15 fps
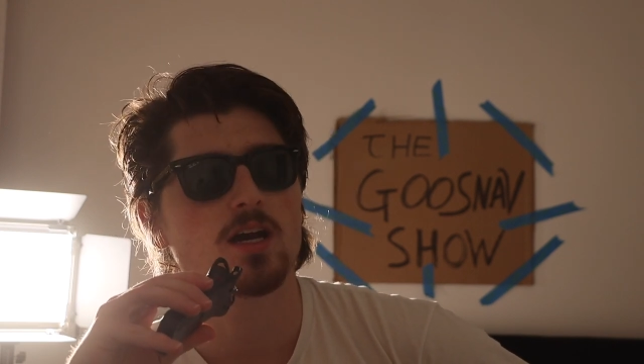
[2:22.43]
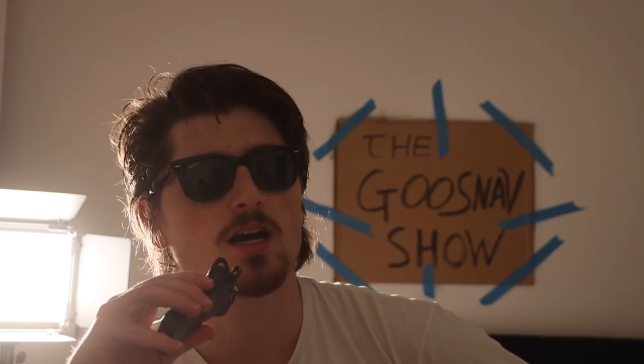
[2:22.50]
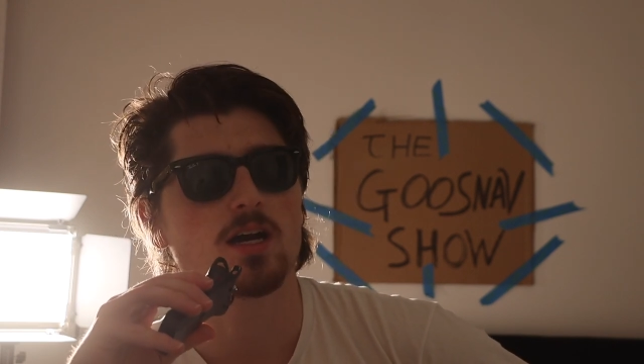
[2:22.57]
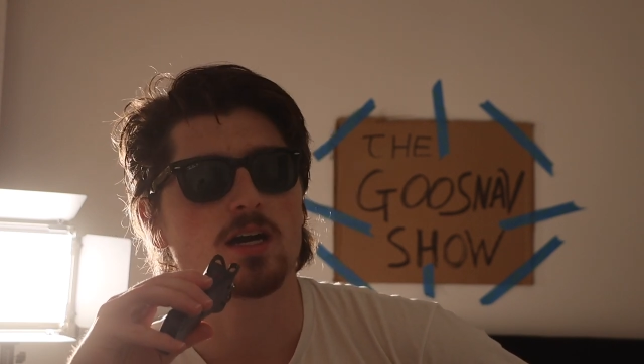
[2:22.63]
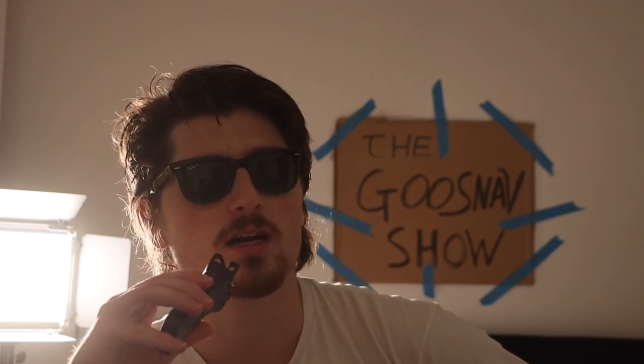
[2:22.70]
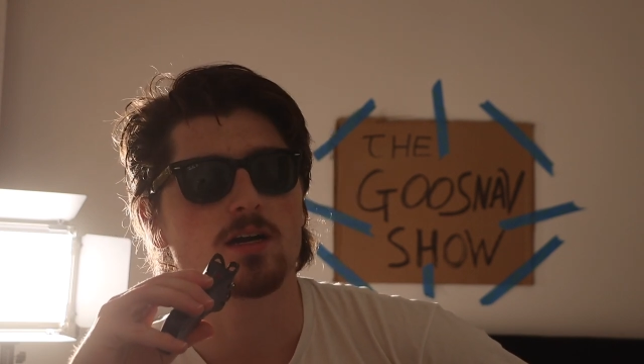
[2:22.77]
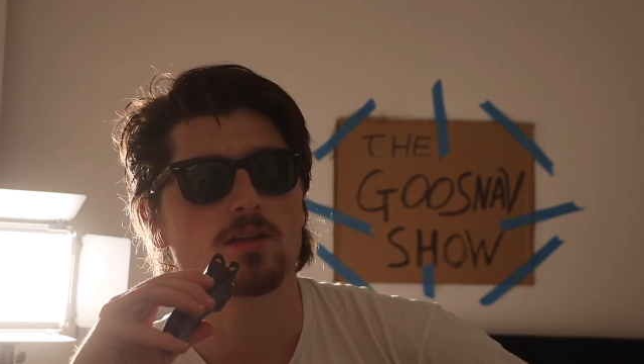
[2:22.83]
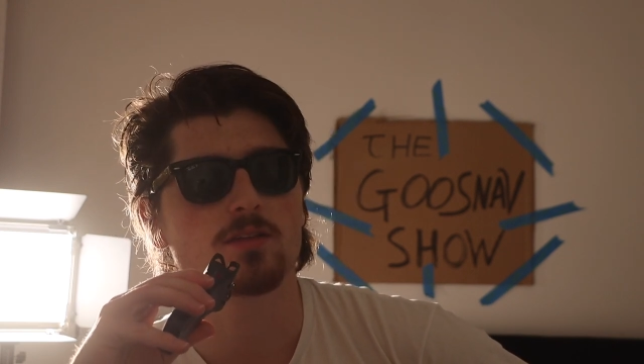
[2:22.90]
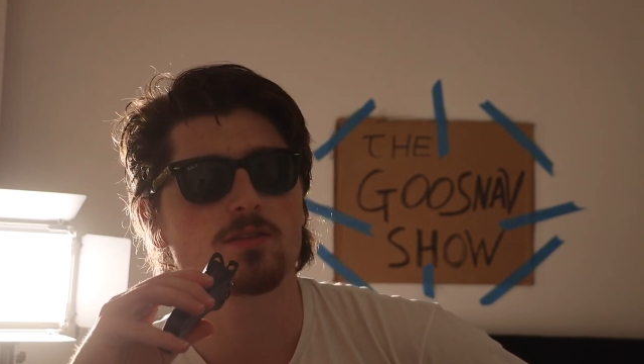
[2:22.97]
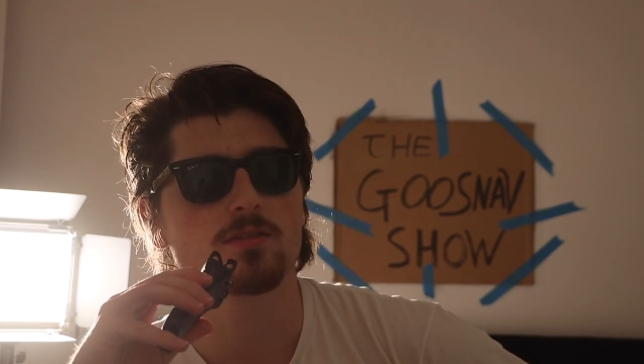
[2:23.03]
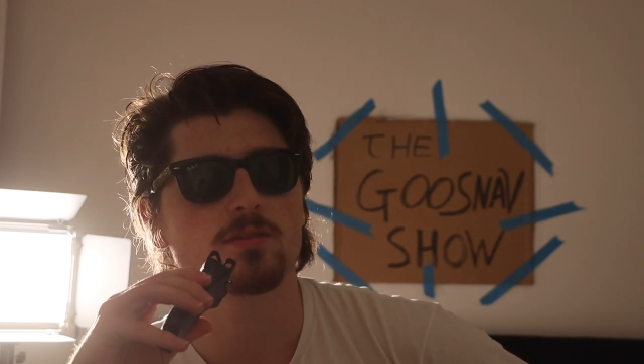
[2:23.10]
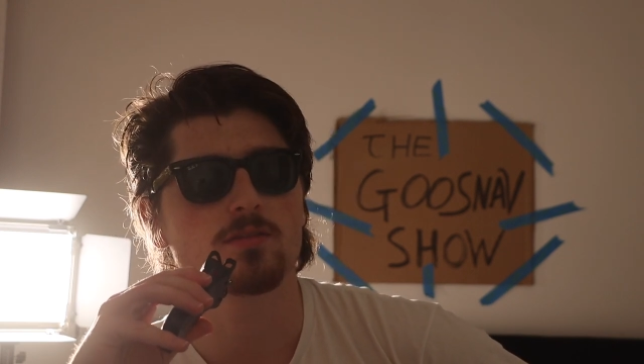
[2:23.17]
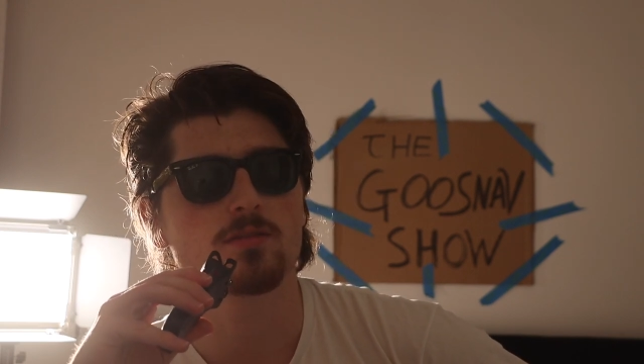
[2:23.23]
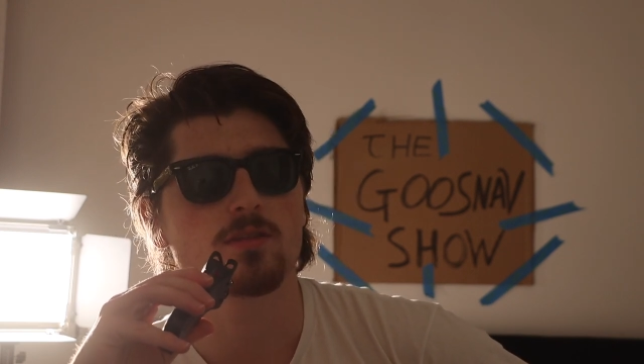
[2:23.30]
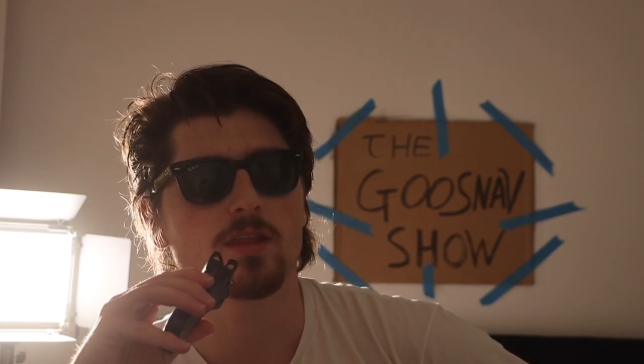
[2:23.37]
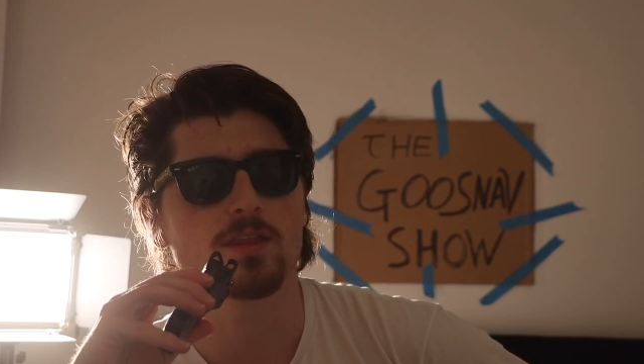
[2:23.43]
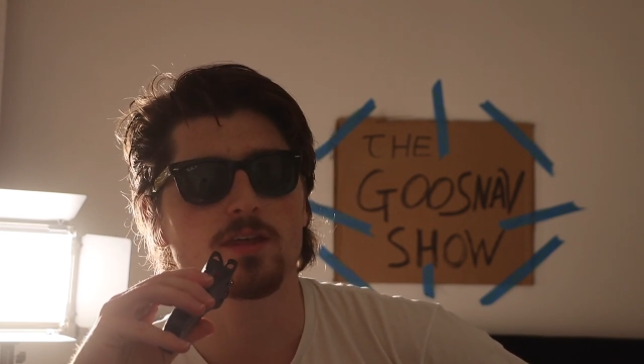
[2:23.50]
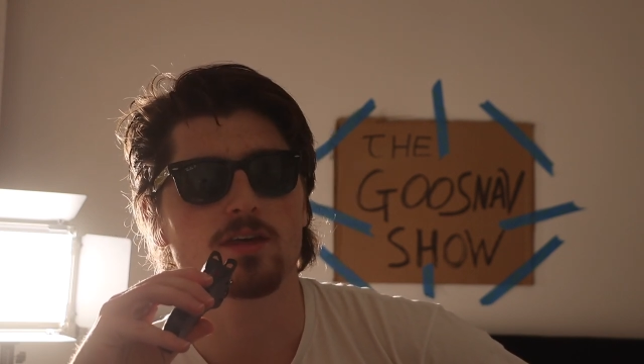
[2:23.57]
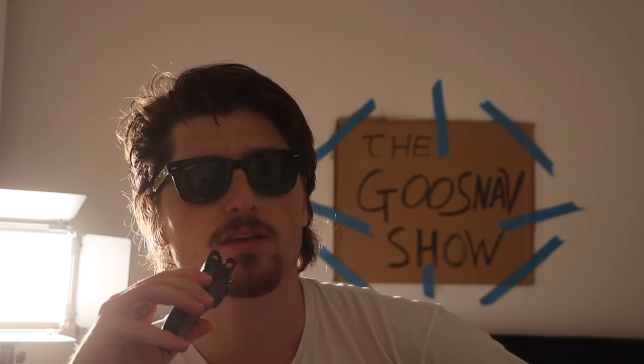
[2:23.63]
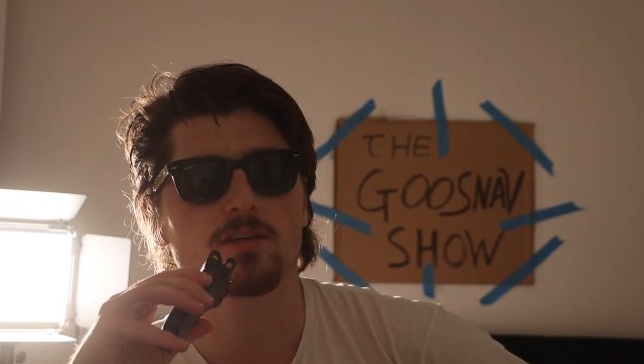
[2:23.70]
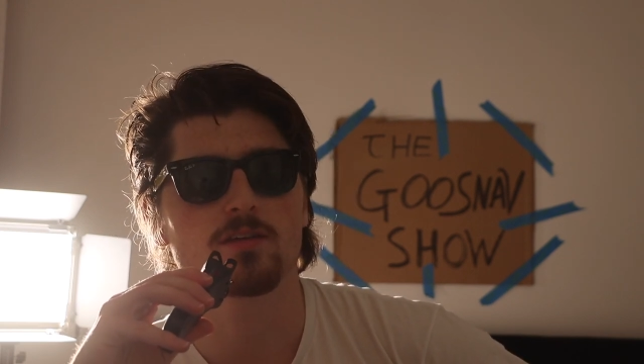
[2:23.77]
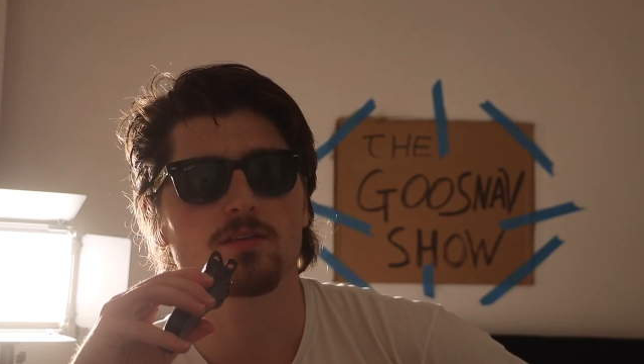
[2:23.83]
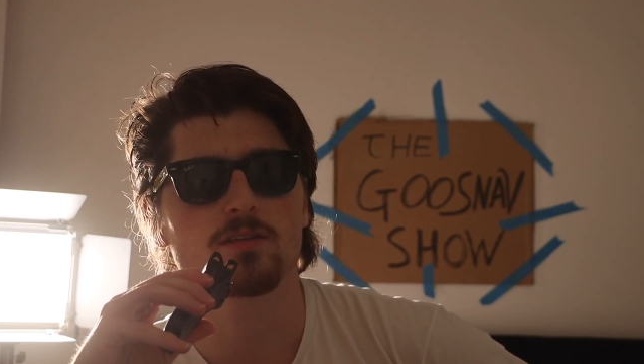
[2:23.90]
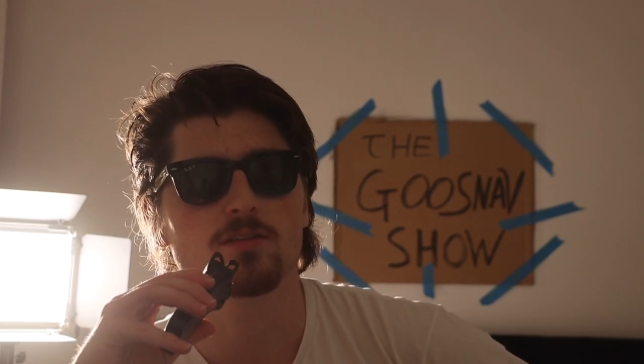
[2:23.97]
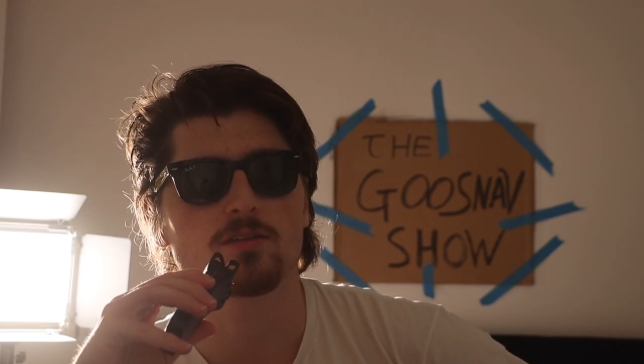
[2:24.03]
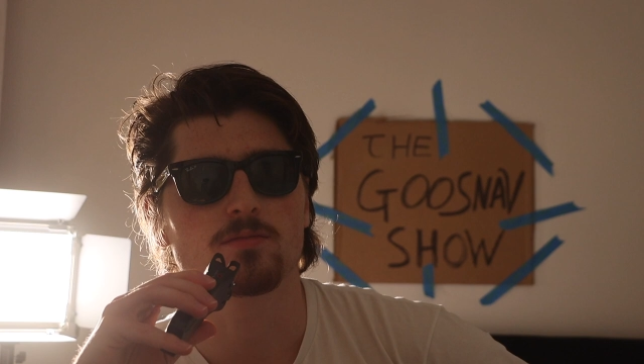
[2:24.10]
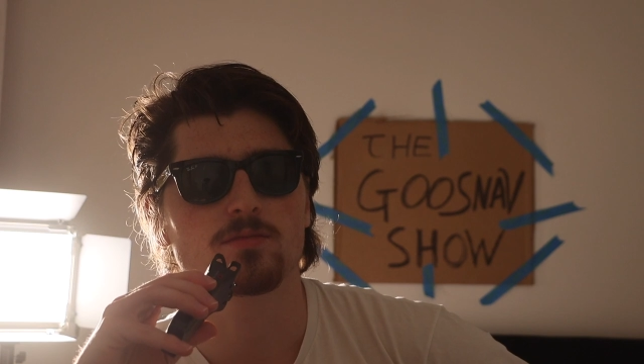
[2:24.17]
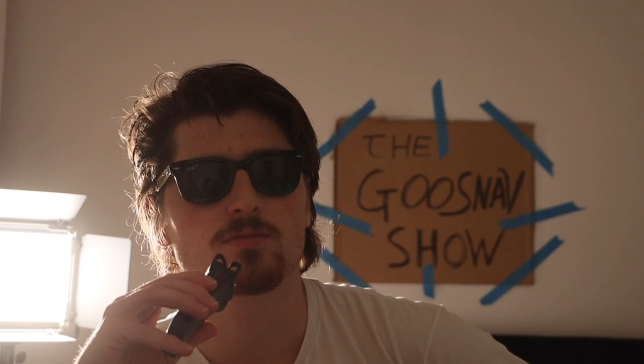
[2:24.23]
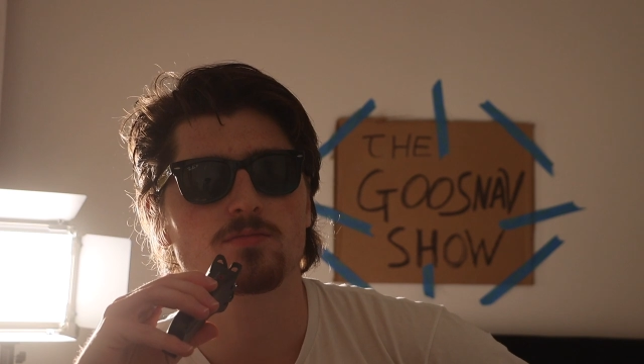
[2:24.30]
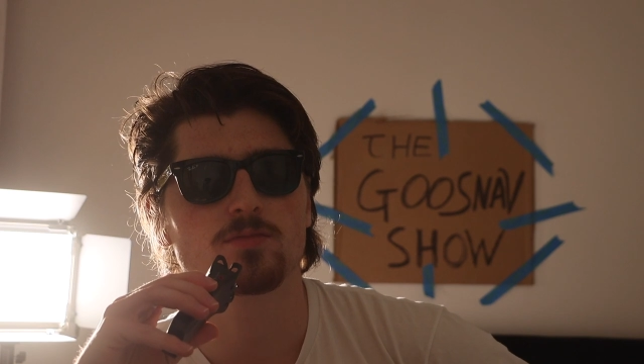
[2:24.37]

I think there